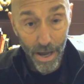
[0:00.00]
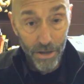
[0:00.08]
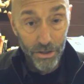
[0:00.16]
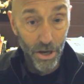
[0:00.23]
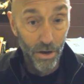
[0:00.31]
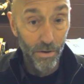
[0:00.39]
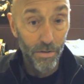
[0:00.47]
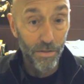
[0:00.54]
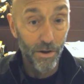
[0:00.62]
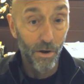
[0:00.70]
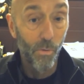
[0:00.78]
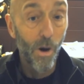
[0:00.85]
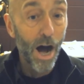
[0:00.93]
So
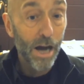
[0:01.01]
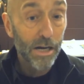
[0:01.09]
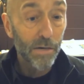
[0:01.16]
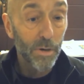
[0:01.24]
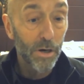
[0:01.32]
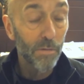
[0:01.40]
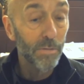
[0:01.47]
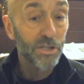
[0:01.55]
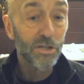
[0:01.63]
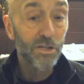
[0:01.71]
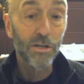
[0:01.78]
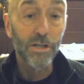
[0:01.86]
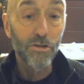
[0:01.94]
they're walkable, but
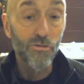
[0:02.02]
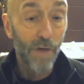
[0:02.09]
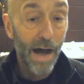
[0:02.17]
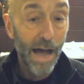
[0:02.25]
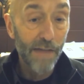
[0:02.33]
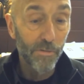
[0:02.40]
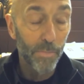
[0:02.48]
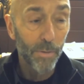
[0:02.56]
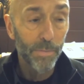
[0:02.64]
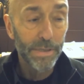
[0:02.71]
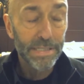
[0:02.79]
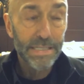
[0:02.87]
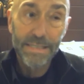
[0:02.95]
certainly drivable.
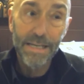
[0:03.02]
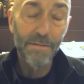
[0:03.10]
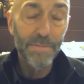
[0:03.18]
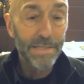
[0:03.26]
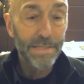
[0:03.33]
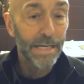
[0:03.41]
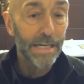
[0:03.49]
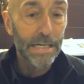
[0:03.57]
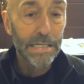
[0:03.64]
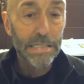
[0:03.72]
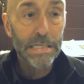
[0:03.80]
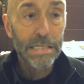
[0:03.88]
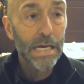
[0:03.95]
But in some
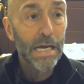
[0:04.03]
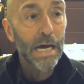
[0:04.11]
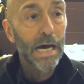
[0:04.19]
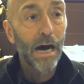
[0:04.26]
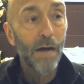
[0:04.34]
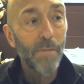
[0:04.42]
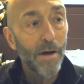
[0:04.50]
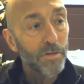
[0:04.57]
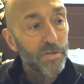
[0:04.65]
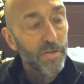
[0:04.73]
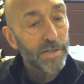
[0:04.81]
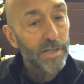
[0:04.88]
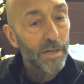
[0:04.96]
cities, I
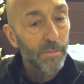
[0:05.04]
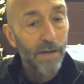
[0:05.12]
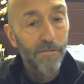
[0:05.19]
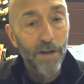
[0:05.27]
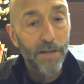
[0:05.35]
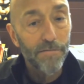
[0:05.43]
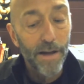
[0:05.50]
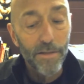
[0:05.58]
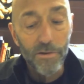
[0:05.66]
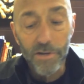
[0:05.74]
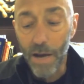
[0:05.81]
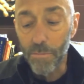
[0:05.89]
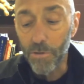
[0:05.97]
was visiting my friend
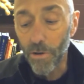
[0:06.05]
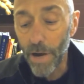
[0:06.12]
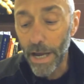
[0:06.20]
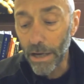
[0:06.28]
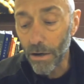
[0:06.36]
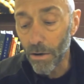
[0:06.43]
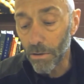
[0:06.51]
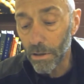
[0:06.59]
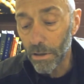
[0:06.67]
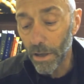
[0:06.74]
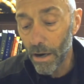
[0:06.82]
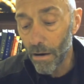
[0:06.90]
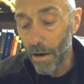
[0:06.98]
Father Tom Craig in Eau
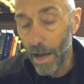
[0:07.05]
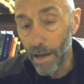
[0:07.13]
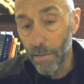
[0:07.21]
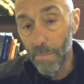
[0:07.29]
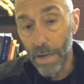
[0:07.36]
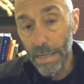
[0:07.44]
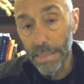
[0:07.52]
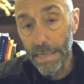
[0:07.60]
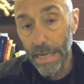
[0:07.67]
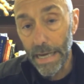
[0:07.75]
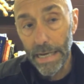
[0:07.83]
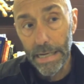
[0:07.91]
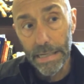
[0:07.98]
Claire on
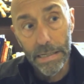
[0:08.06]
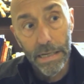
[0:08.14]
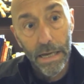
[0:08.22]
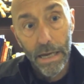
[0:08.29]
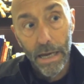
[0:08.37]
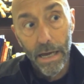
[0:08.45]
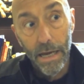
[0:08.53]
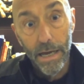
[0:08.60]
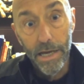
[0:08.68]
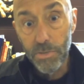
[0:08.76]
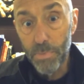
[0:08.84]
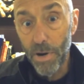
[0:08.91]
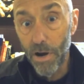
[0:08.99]
Monday, and
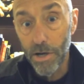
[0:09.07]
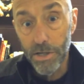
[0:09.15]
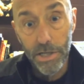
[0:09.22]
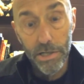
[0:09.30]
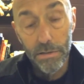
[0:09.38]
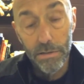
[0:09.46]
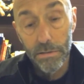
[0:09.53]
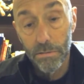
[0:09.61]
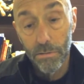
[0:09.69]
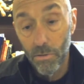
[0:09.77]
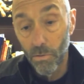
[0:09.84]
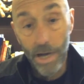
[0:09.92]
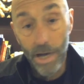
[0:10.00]
his parish is
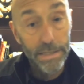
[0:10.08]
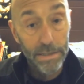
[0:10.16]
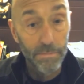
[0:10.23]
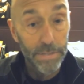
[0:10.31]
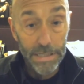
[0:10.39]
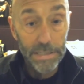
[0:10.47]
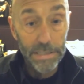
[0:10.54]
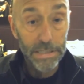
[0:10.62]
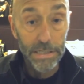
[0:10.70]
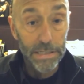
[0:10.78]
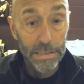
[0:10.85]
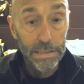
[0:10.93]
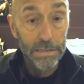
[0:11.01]
quite some
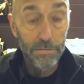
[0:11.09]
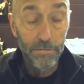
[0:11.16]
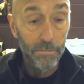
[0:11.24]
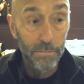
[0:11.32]
distance,